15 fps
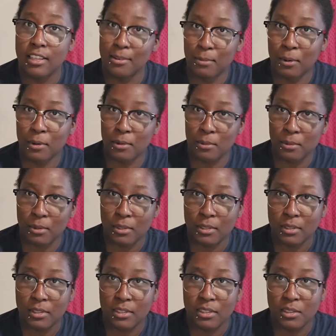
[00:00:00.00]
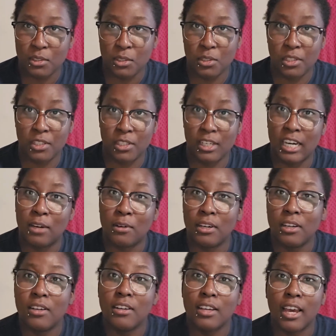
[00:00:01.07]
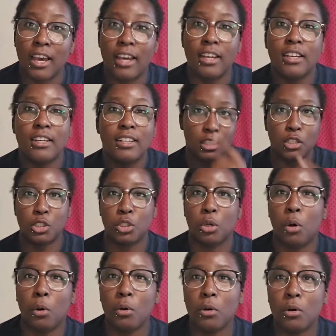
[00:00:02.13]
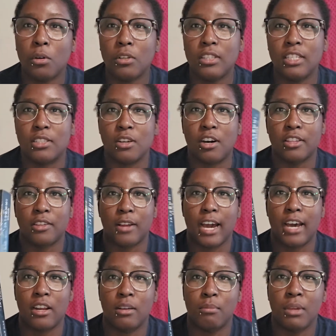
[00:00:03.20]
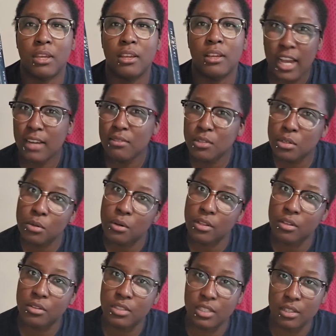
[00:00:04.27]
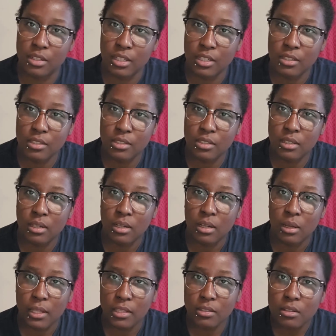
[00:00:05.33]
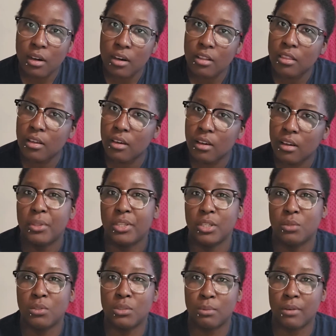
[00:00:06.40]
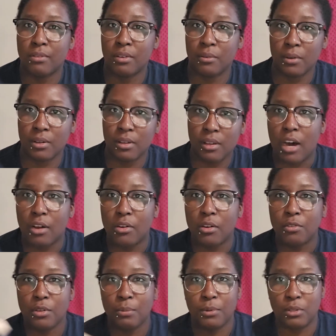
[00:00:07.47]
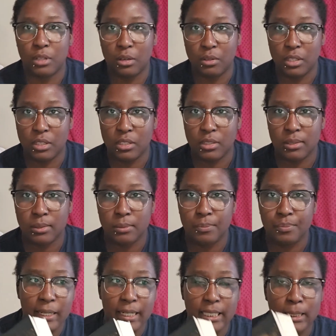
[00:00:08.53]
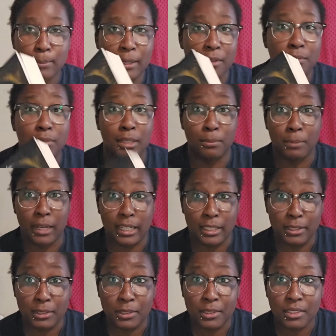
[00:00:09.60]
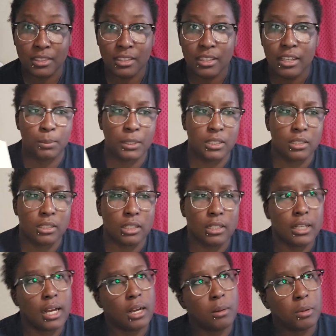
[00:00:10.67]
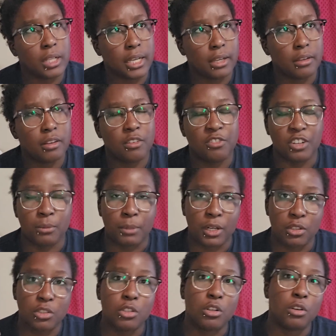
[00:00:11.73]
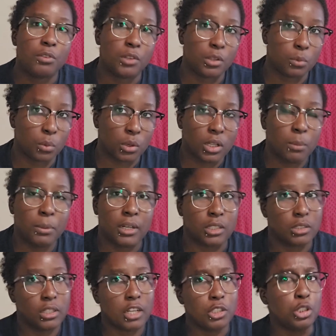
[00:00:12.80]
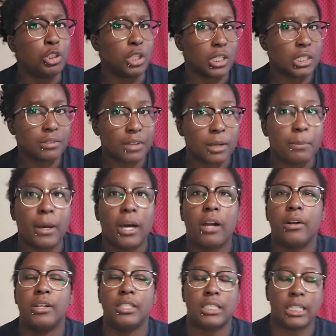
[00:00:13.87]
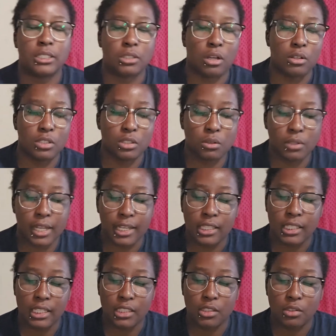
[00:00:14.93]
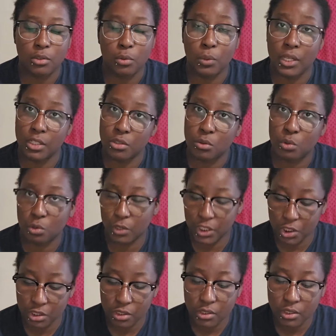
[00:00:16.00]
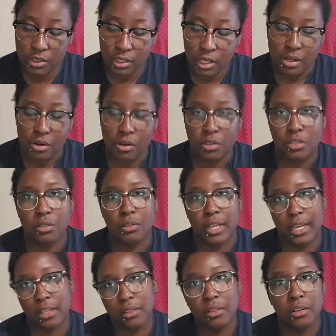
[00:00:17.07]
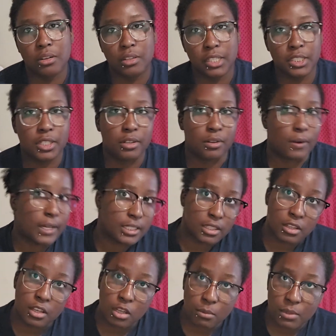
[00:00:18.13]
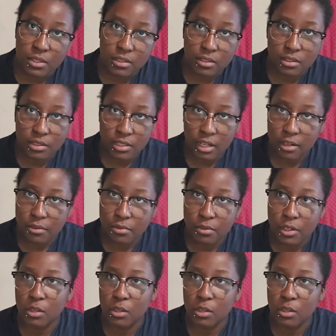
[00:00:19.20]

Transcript: The Immortal Rules. Julie Kagawa, okay? The chokehold this author had on me. I have 2 other series by this author, but this one's my favorite. I don't know if people know this, but it's about vampires. It's basically how like vampires took over the world, but it's not just vampires, it's also like these creatures that are also like literally terrorizing humans and stuff.